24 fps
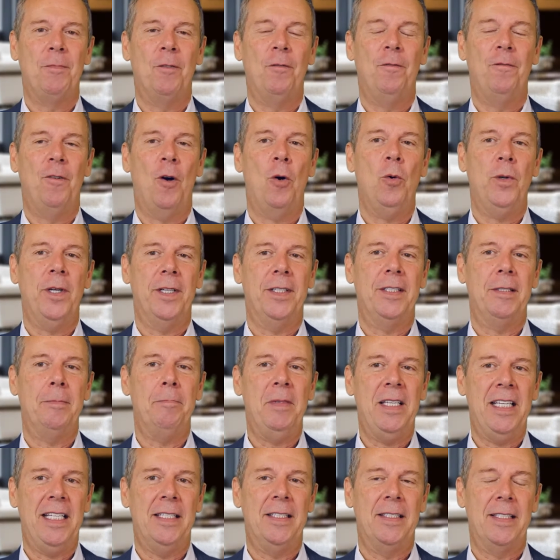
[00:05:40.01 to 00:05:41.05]
of focus
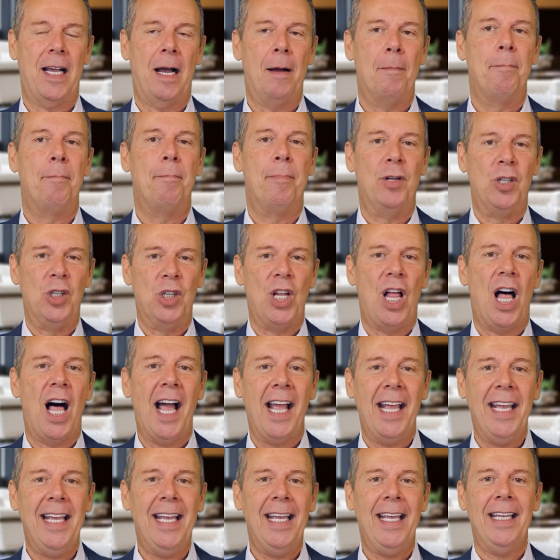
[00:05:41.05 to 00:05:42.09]
means
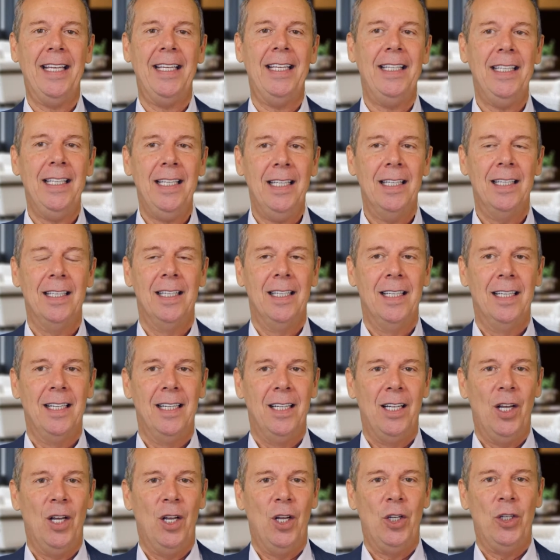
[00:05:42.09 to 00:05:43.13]
applying
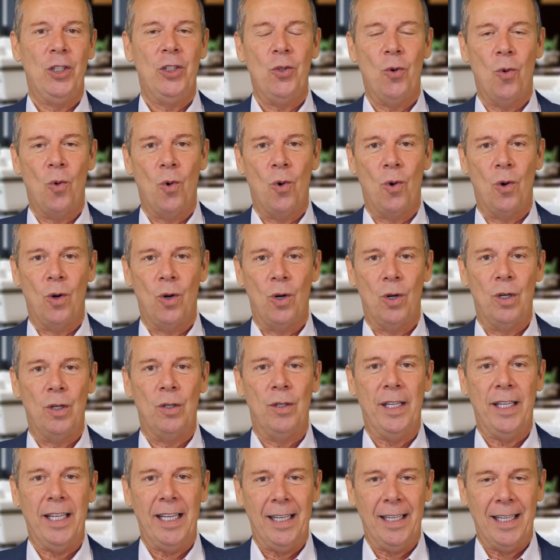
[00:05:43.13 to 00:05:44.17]
your
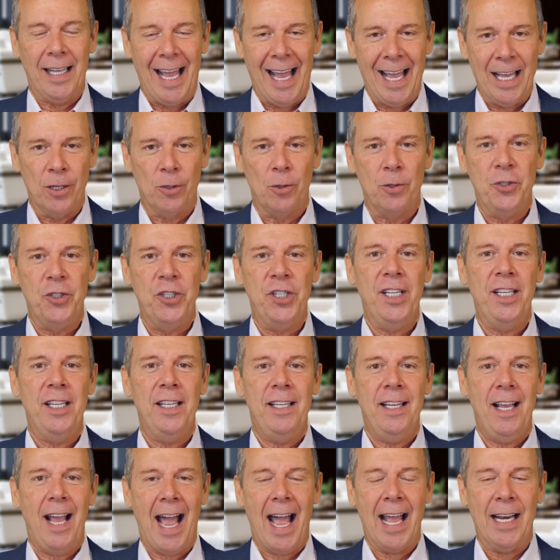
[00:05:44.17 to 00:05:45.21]

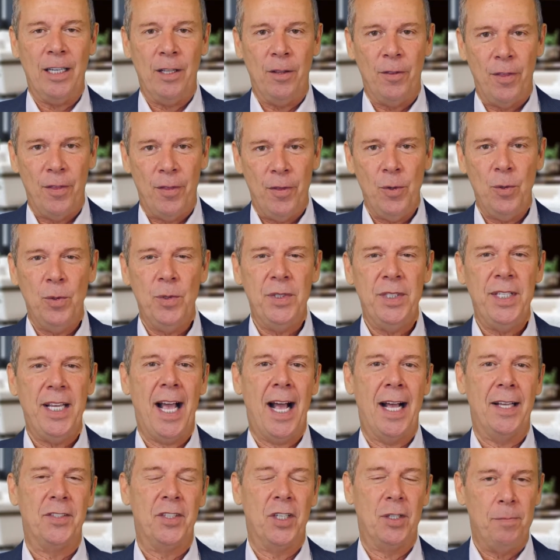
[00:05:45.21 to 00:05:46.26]
energy and
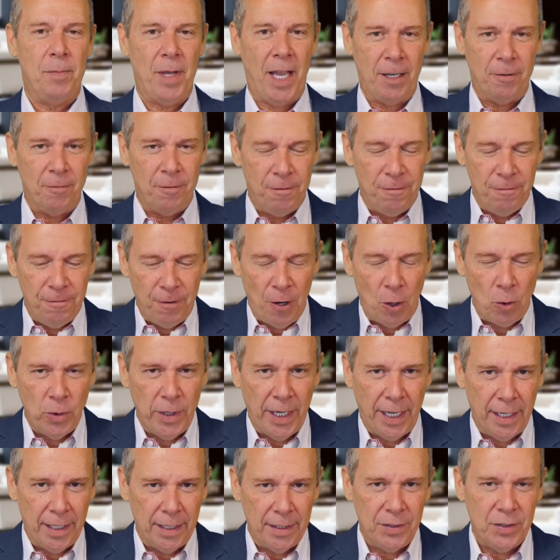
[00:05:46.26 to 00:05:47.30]
enthusiasm and
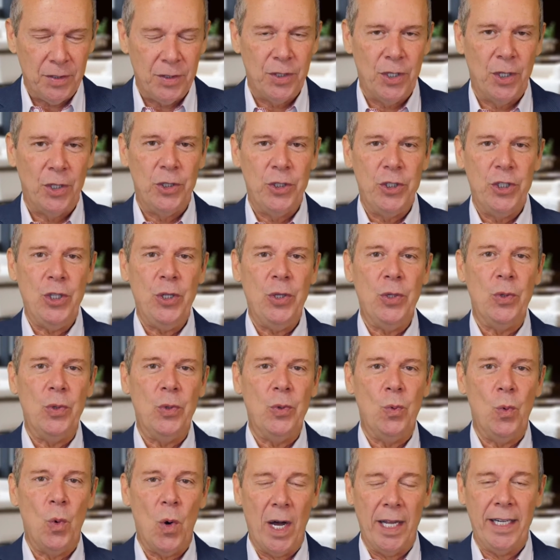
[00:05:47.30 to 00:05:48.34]
focus to
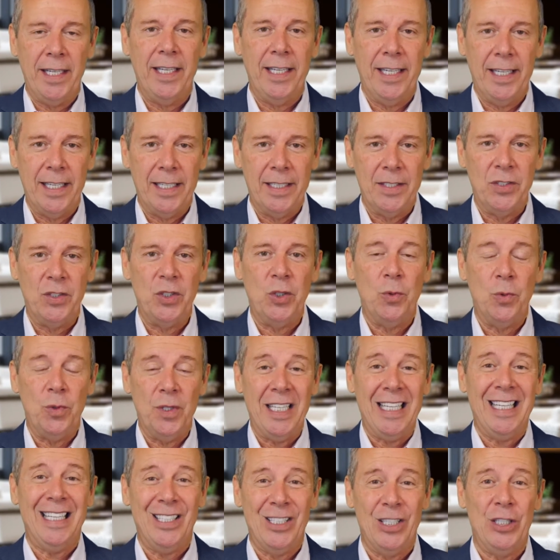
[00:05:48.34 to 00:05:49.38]
what it is you
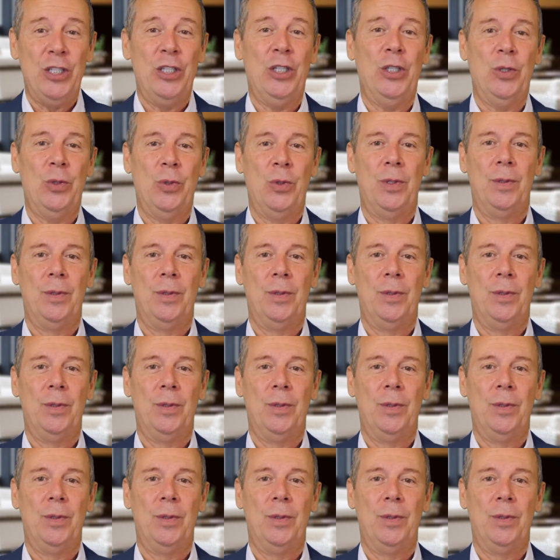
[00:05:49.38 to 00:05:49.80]
need to do.